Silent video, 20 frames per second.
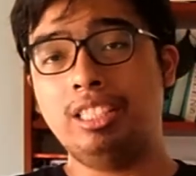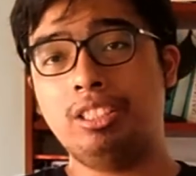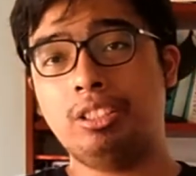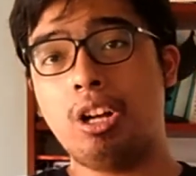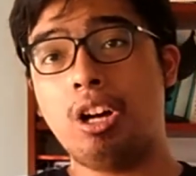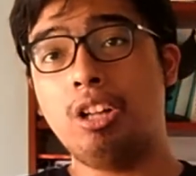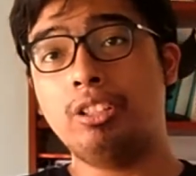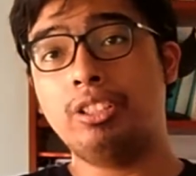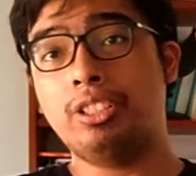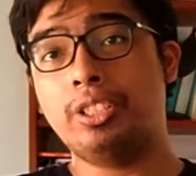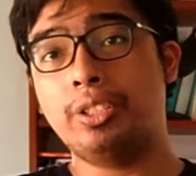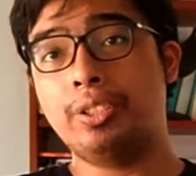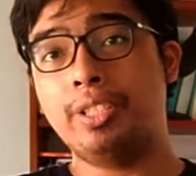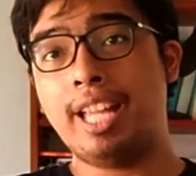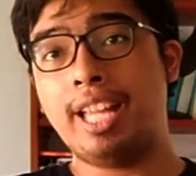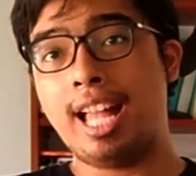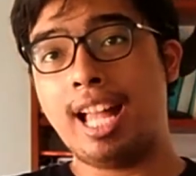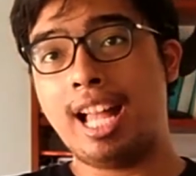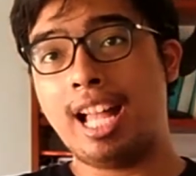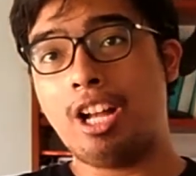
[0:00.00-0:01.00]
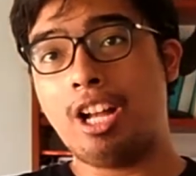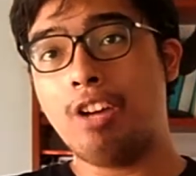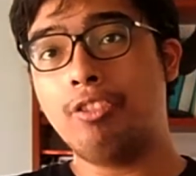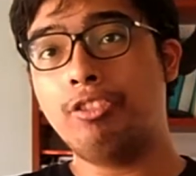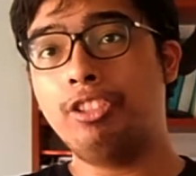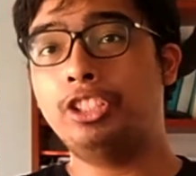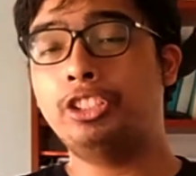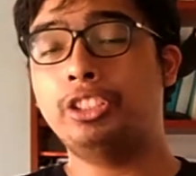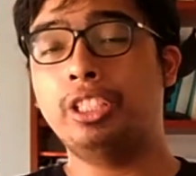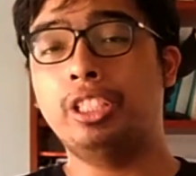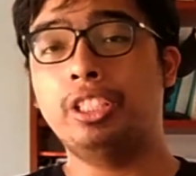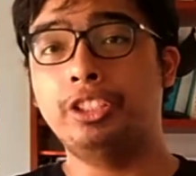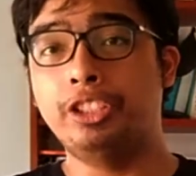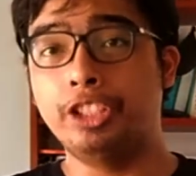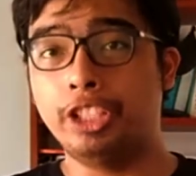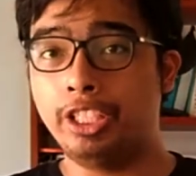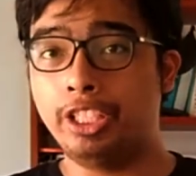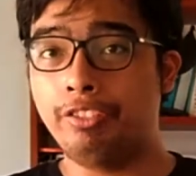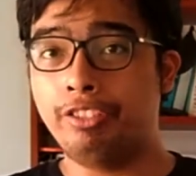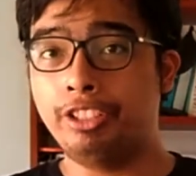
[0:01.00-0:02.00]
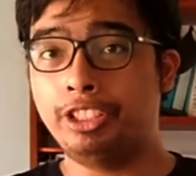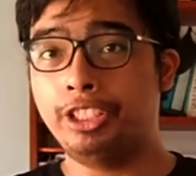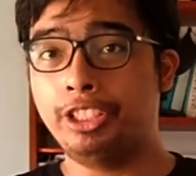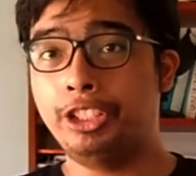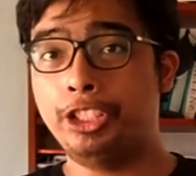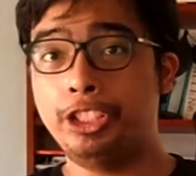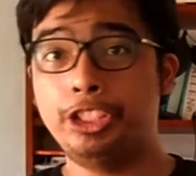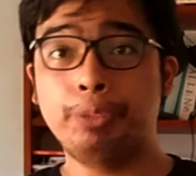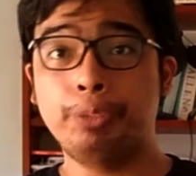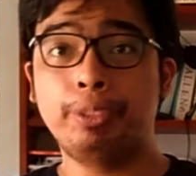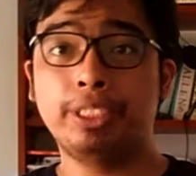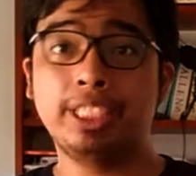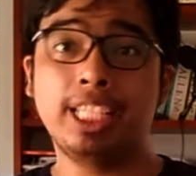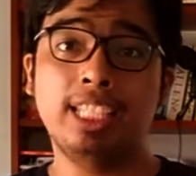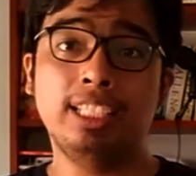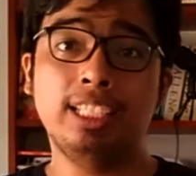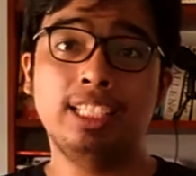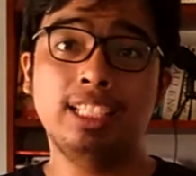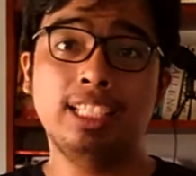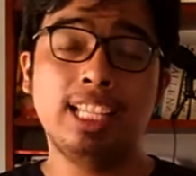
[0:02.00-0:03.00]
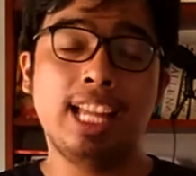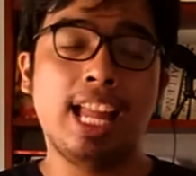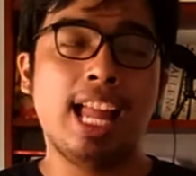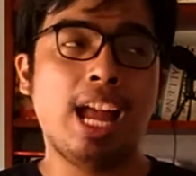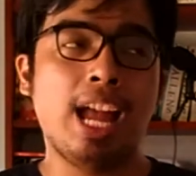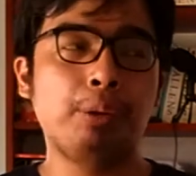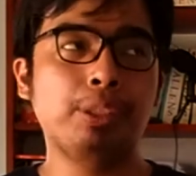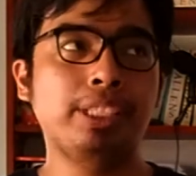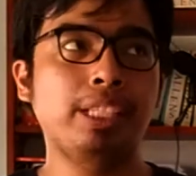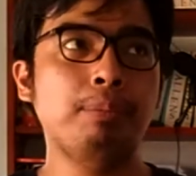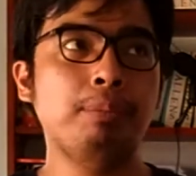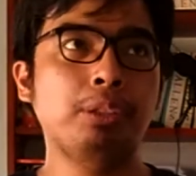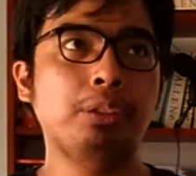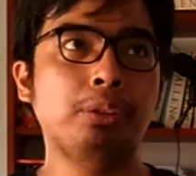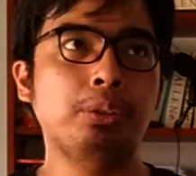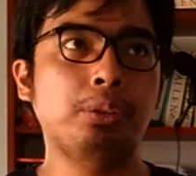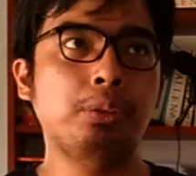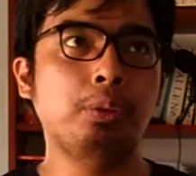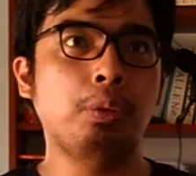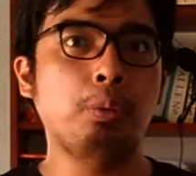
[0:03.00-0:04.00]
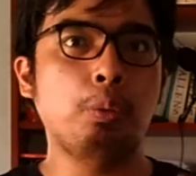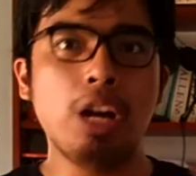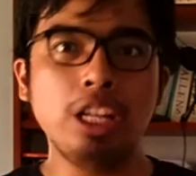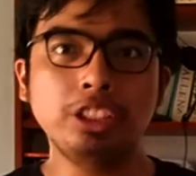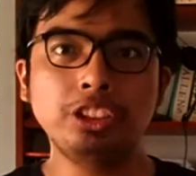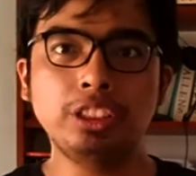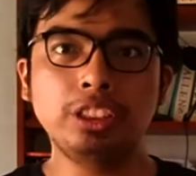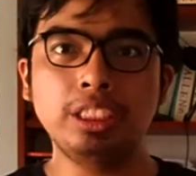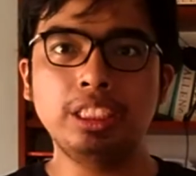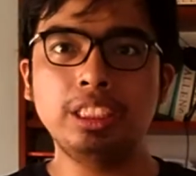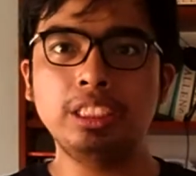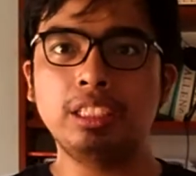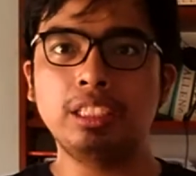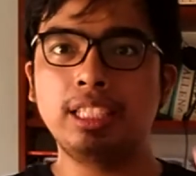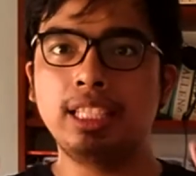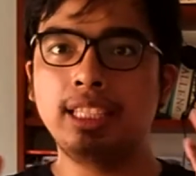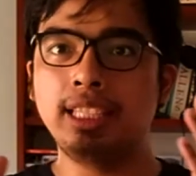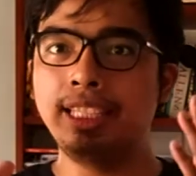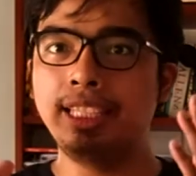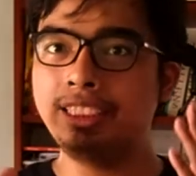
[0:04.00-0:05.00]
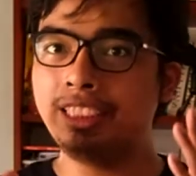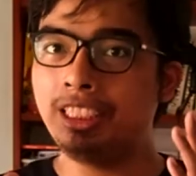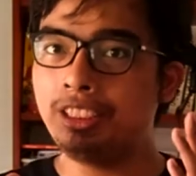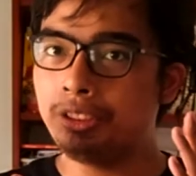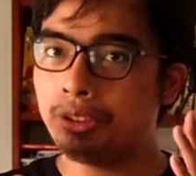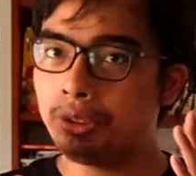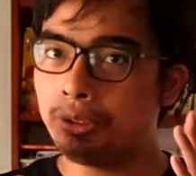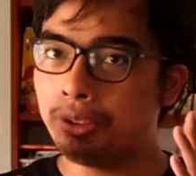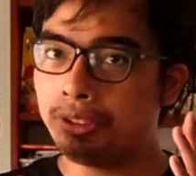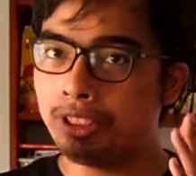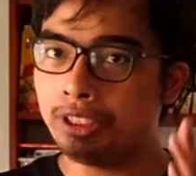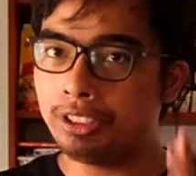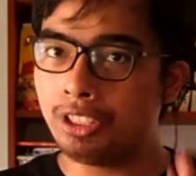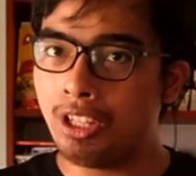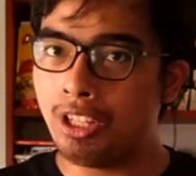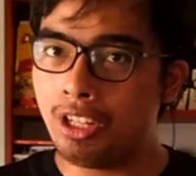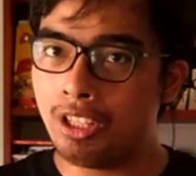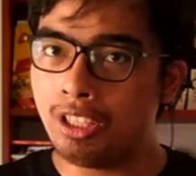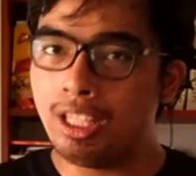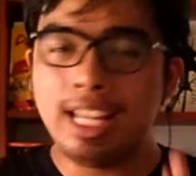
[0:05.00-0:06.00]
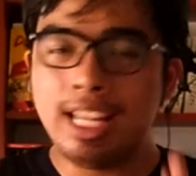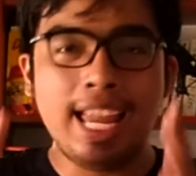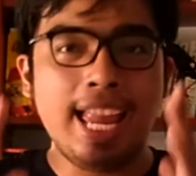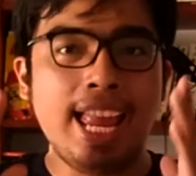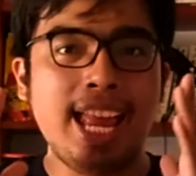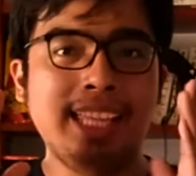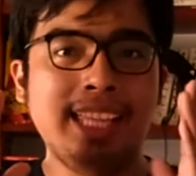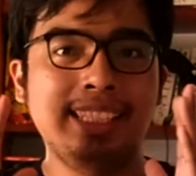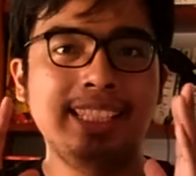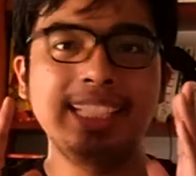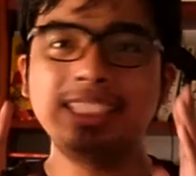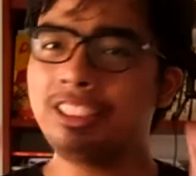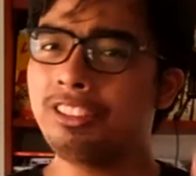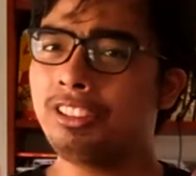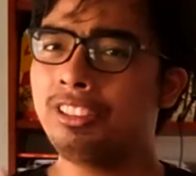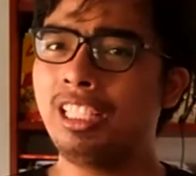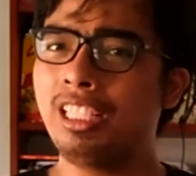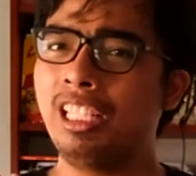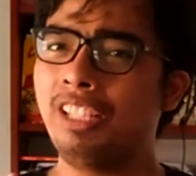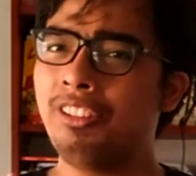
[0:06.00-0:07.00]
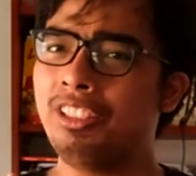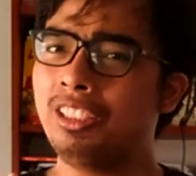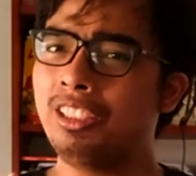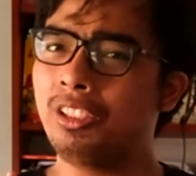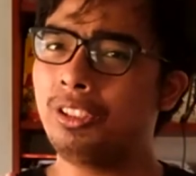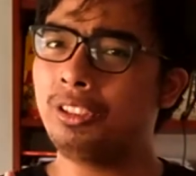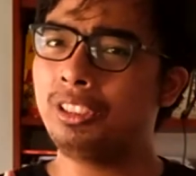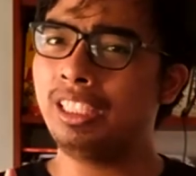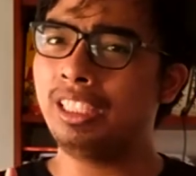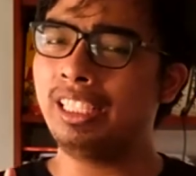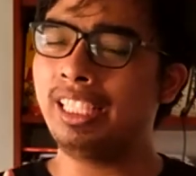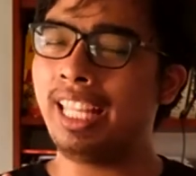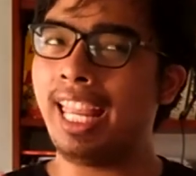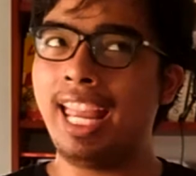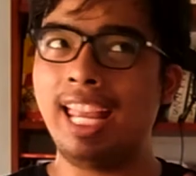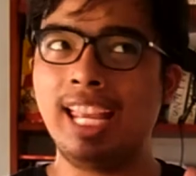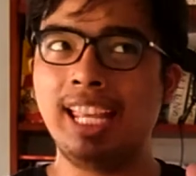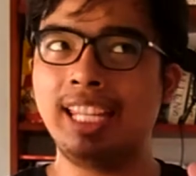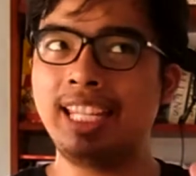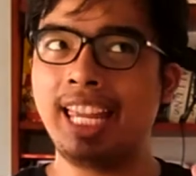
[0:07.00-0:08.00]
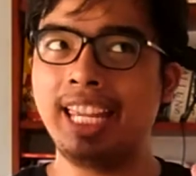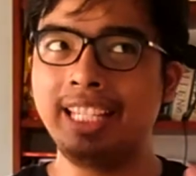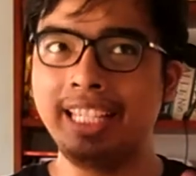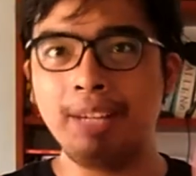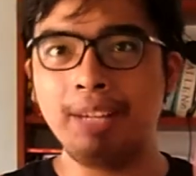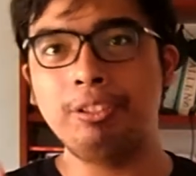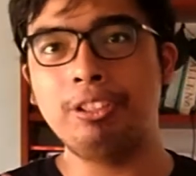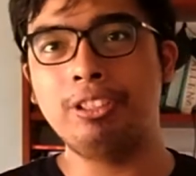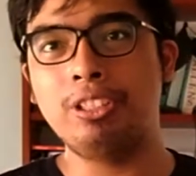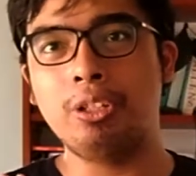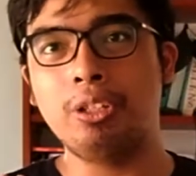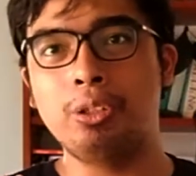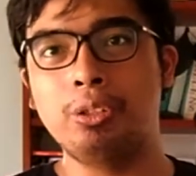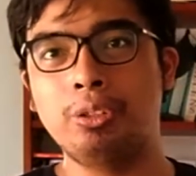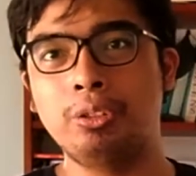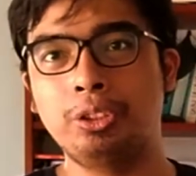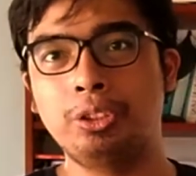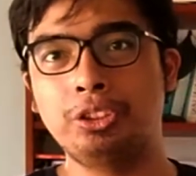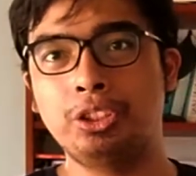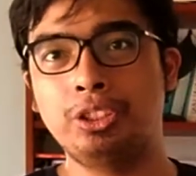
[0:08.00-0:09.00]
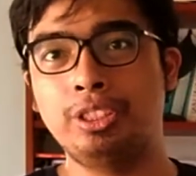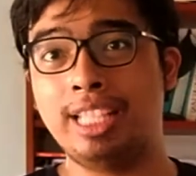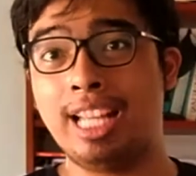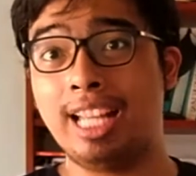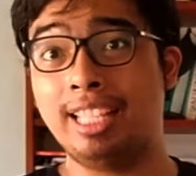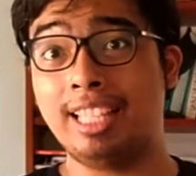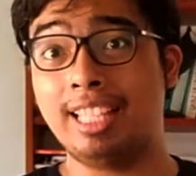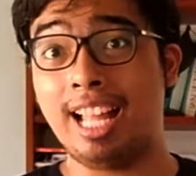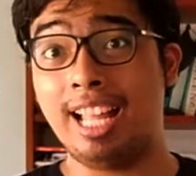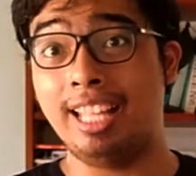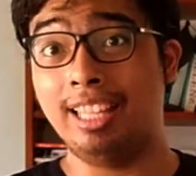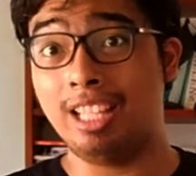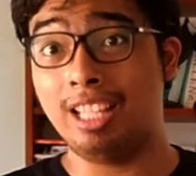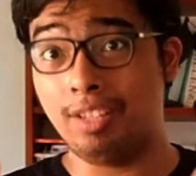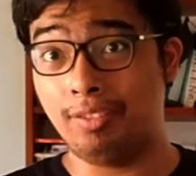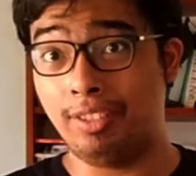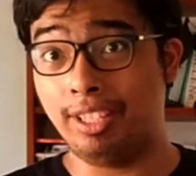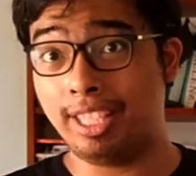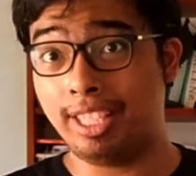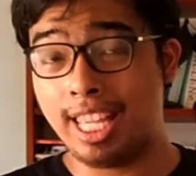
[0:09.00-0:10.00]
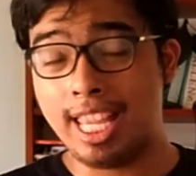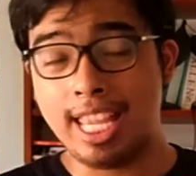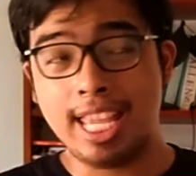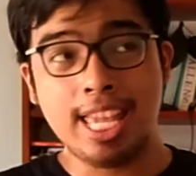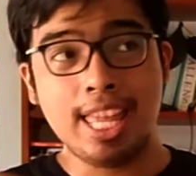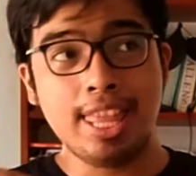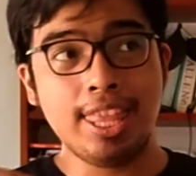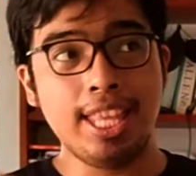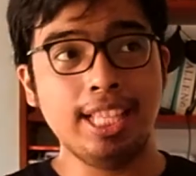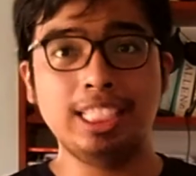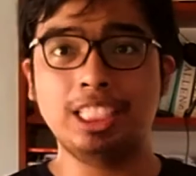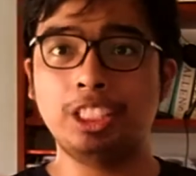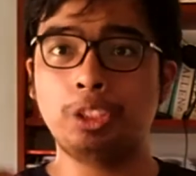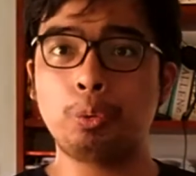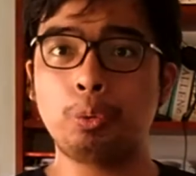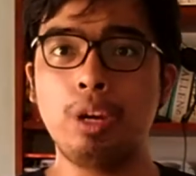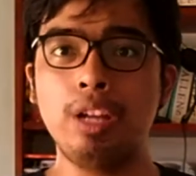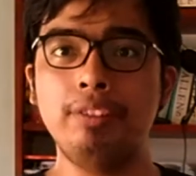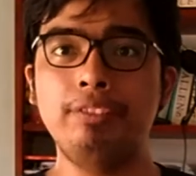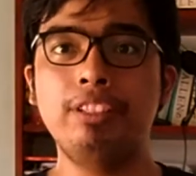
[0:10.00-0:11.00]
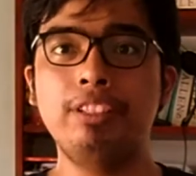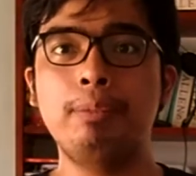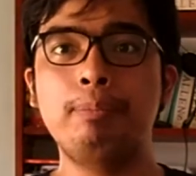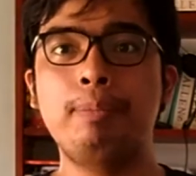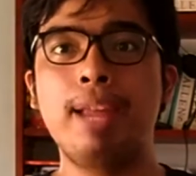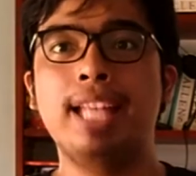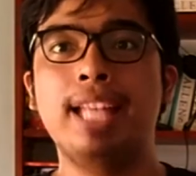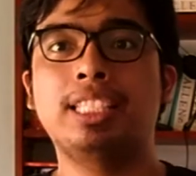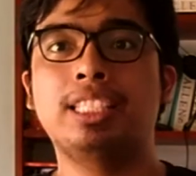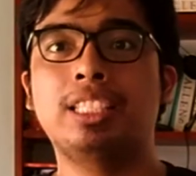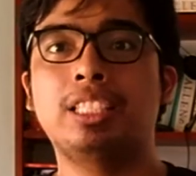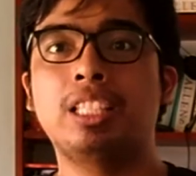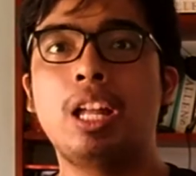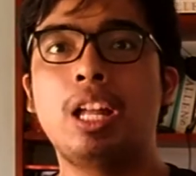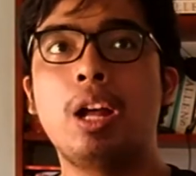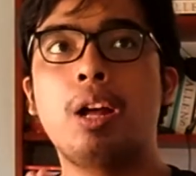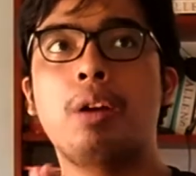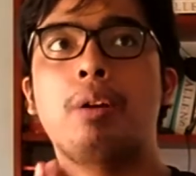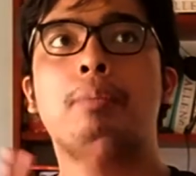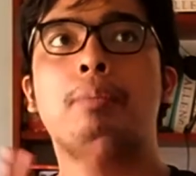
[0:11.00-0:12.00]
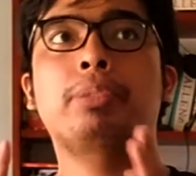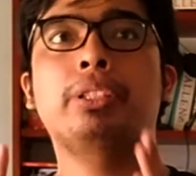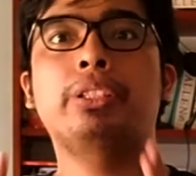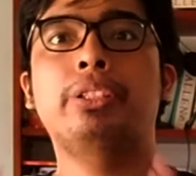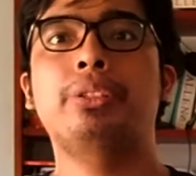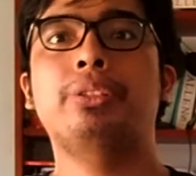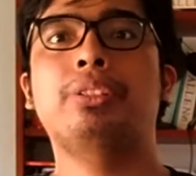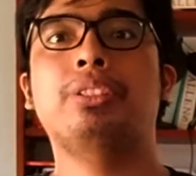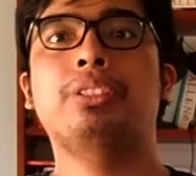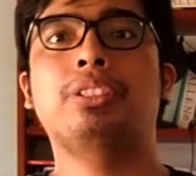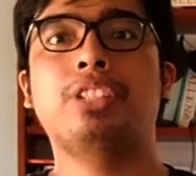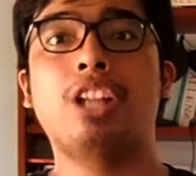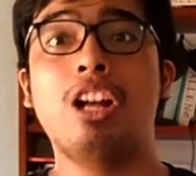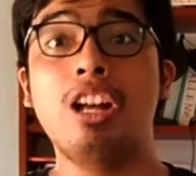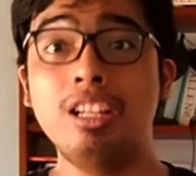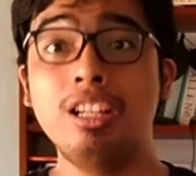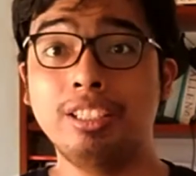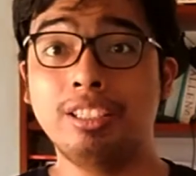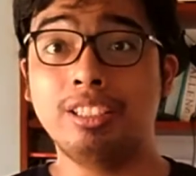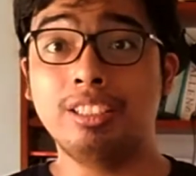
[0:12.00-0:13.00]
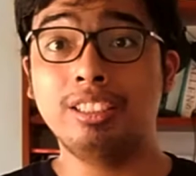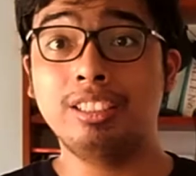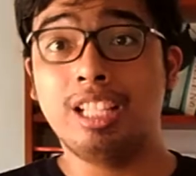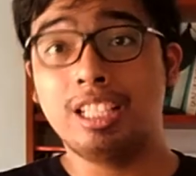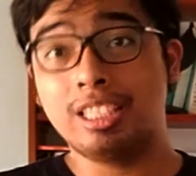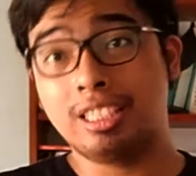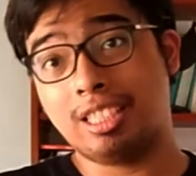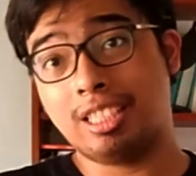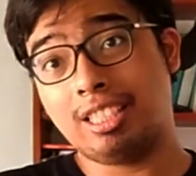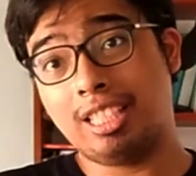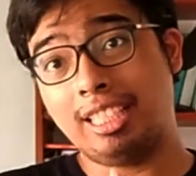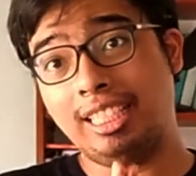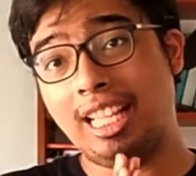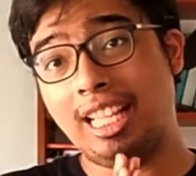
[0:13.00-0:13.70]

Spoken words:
onto the official Eurovision YouTube channel. I was able to watch it, listen to the song, and listen to the lyrics closely, and I came to the conclusion that I love it. This is one of the best produced songs